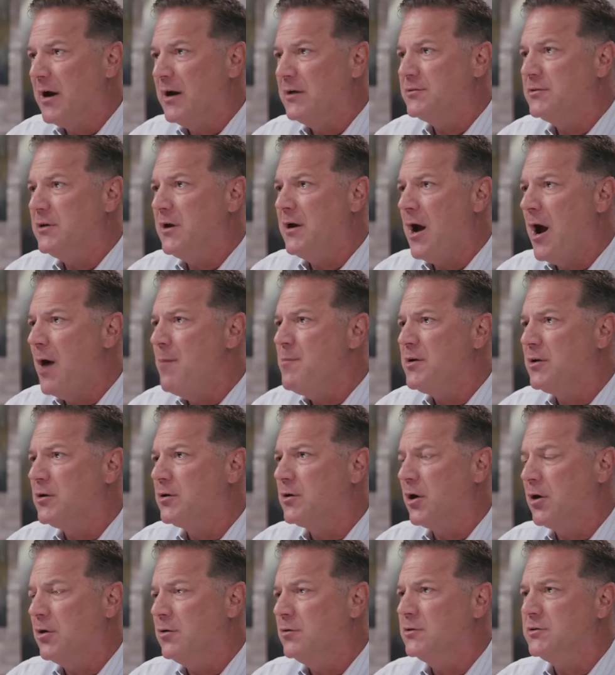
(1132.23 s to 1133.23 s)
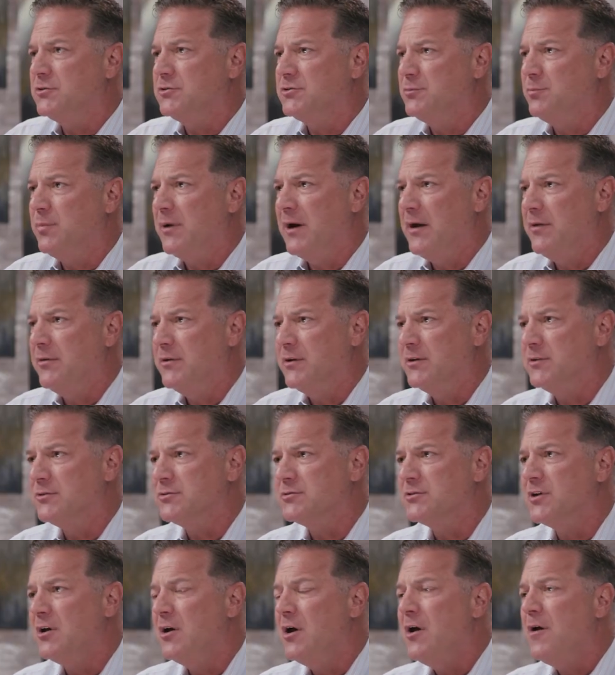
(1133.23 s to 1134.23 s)
I'll tell you, I'm encouraged by
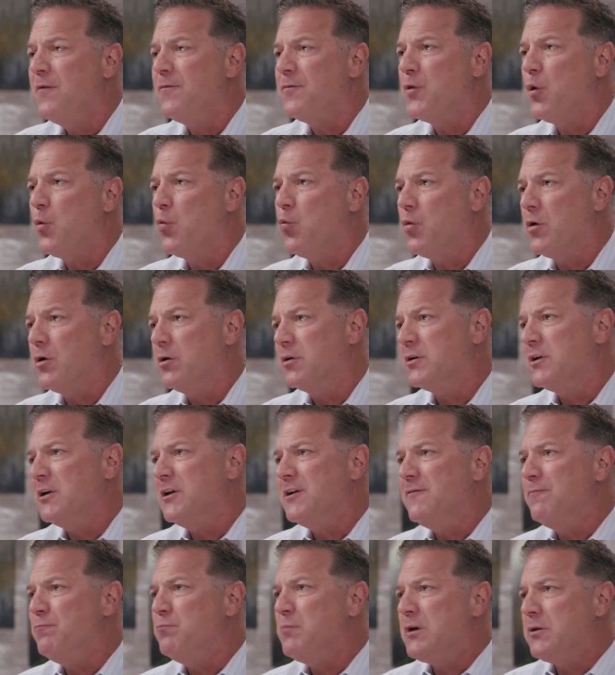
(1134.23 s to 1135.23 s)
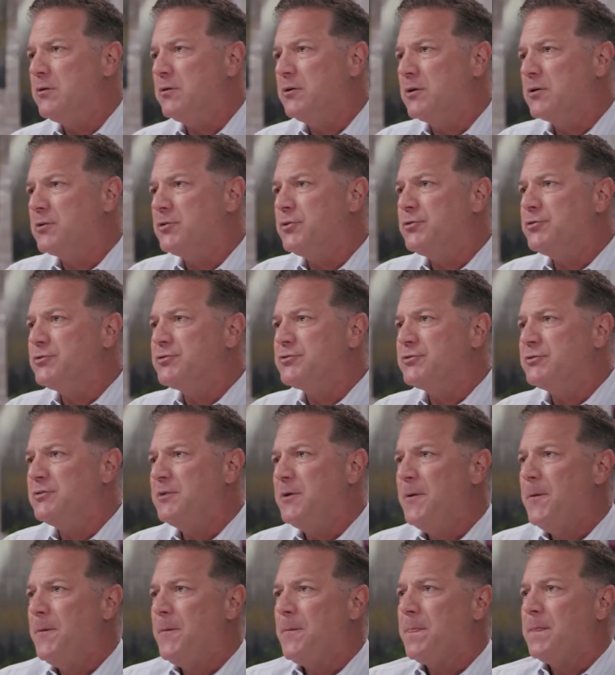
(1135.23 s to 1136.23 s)
this. The working of miracles
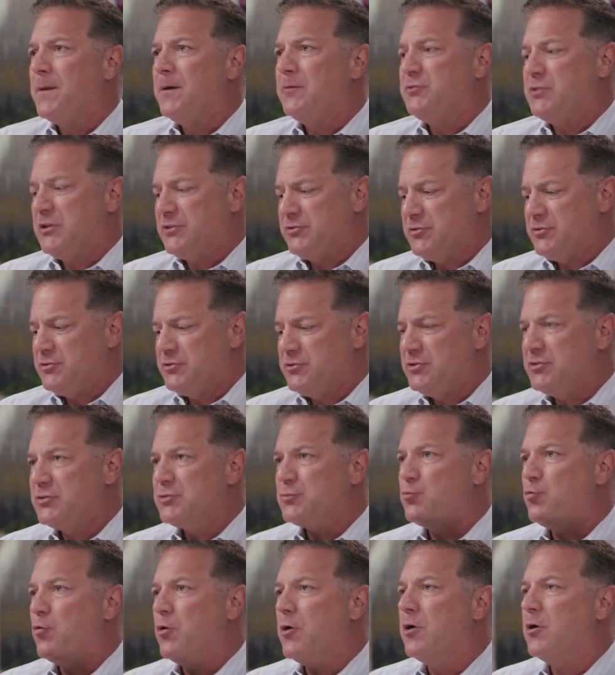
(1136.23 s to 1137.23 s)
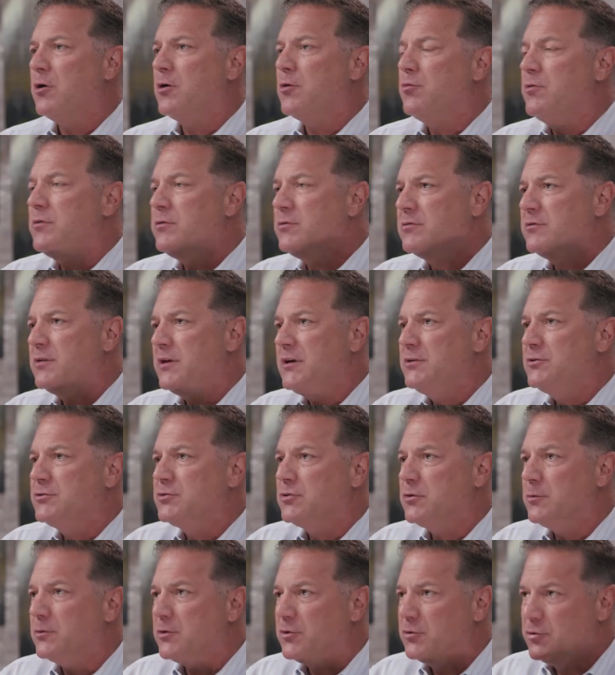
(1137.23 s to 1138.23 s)
doesn't just work when things
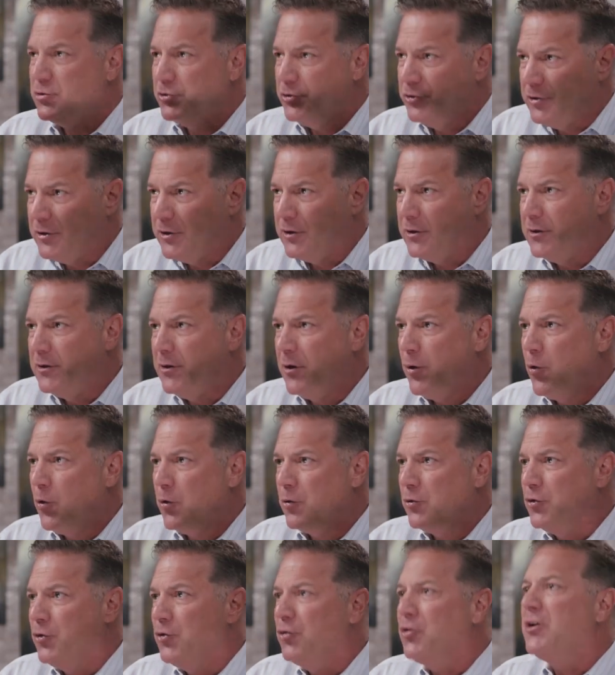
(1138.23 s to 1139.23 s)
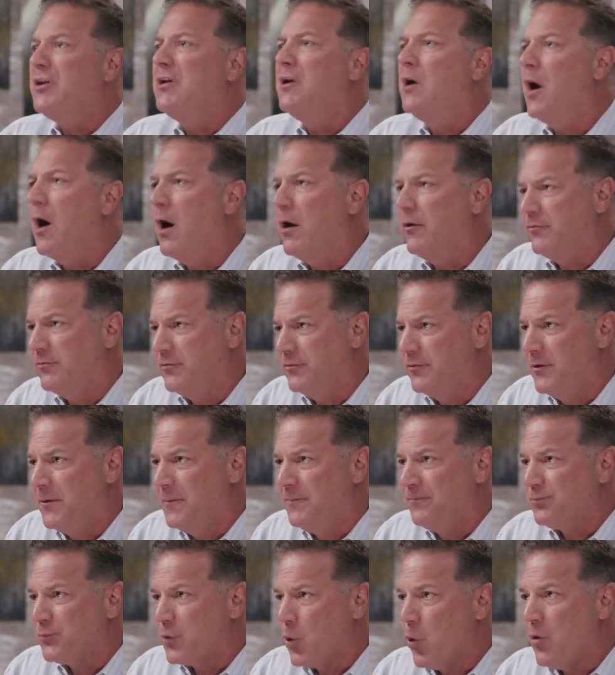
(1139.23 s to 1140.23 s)
are good or good enough
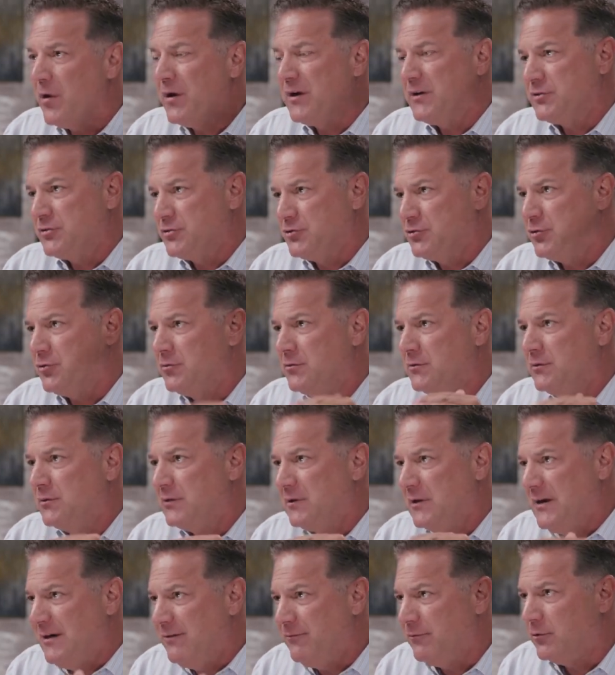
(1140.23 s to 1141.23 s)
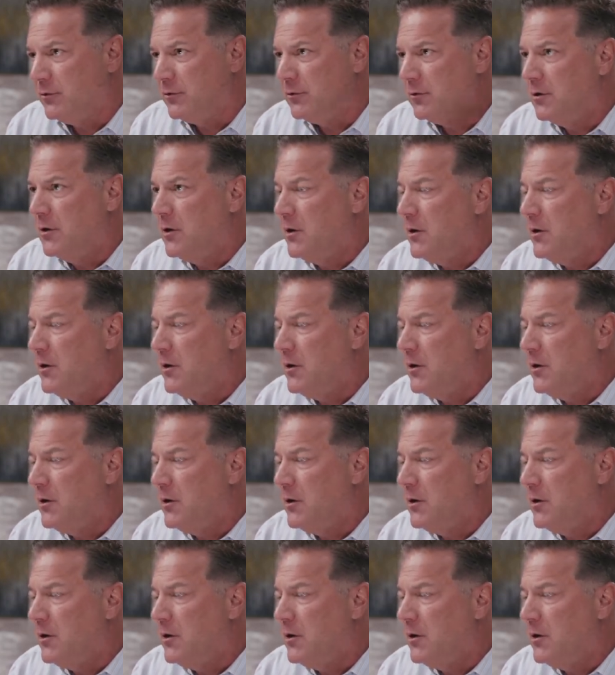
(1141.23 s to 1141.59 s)
or at a certain level.